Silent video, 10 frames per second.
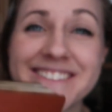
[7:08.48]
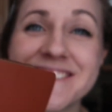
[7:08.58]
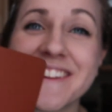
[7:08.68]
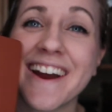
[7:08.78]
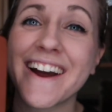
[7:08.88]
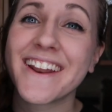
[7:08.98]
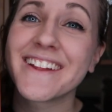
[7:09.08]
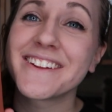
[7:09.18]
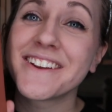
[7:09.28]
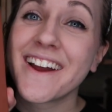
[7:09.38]
is that?
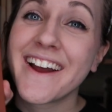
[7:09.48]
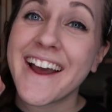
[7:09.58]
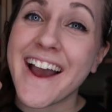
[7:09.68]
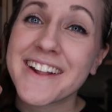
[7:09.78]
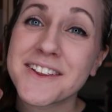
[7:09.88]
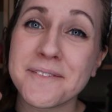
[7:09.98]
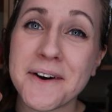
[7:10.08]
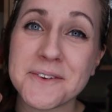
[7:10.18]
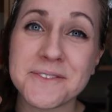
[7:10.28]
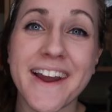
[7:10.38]
And then at the
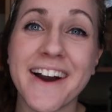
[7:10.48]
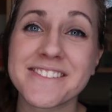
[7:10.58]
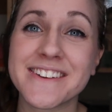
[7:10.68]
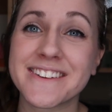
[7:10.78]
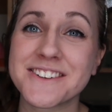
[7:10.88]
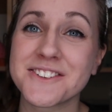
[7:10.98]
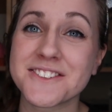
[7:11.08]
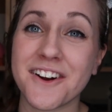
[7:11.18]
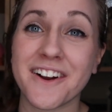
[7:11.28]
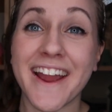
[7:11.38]
bottom we have the
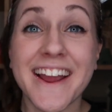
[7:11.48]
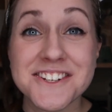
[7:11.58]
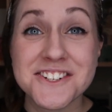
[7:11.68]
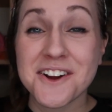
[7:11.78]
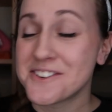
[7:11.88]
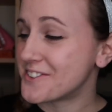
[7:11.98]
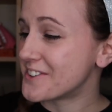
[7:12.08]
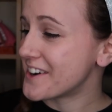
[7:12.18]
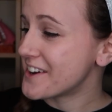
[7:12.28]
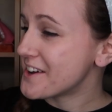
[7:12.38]
initials RH
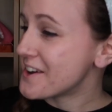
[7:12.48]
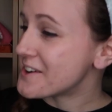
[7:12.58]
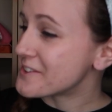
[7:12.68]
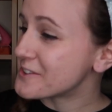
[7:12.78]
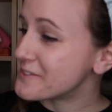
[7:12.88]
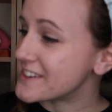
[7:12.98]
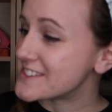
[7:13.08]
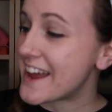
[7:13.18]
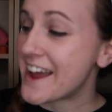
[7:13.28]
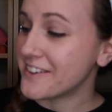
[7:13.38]
for
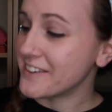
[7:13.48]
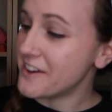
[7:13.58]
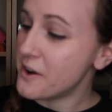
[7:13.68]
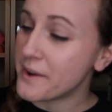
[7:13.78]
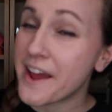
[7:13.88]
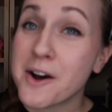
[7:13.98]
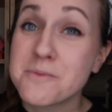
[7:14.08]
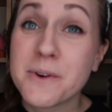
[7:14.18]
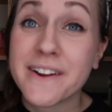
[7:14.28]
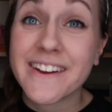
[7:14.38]
Rubius Hagrid. Oh, and
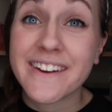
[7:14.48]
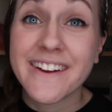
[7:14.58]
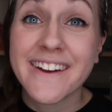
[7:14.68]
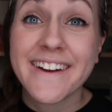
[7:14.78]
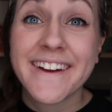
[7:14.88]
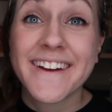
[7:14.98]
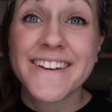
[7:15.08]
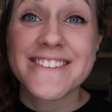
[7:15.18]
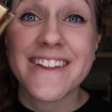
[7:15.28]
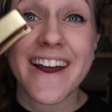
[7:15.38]
how pretty
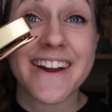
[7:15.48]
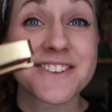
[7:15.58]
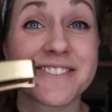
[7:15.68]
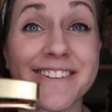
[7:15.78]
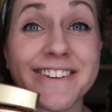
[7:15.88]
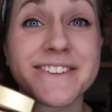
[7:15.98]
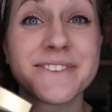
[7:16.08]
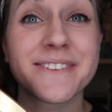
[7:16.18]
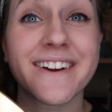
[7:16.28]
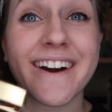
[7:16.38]
is the edge of this.
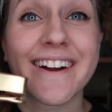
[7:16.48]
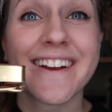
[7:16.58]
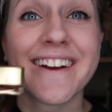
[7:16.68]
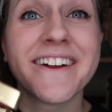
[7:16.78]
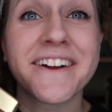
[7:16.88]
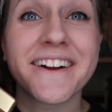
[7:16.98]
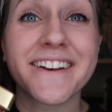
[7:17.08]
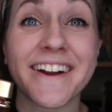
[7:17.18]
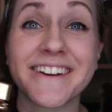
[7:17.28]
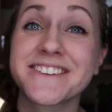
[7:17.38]
We got a
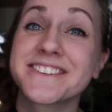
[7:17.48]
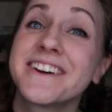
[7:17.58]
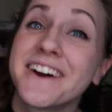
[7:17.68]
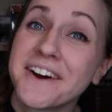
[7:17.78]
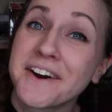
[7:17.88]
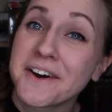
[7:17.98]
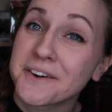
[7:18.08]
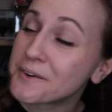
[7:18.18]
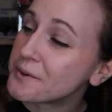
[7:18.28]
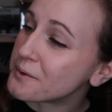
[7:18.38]
nice
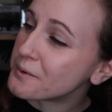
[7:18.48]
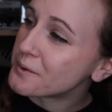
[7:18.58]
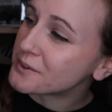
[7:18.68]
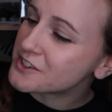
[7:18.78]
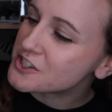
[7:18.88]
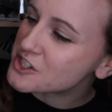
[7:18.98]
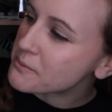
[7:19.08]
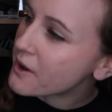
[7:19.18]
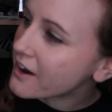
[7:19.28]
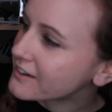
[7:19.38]
gold
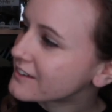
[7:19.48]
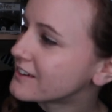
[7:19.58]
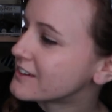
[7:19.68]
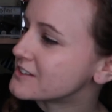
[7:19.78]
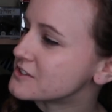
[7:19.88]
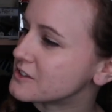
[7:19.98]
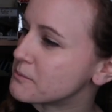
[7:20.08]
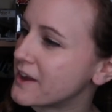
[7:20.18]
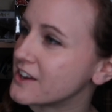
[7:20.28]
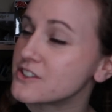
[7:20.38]
shimmer to
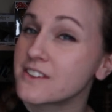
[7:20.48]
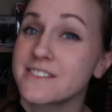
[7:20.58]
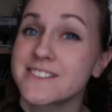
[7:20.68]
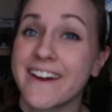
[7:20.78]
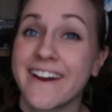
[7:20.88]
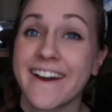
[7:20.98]
the page ends.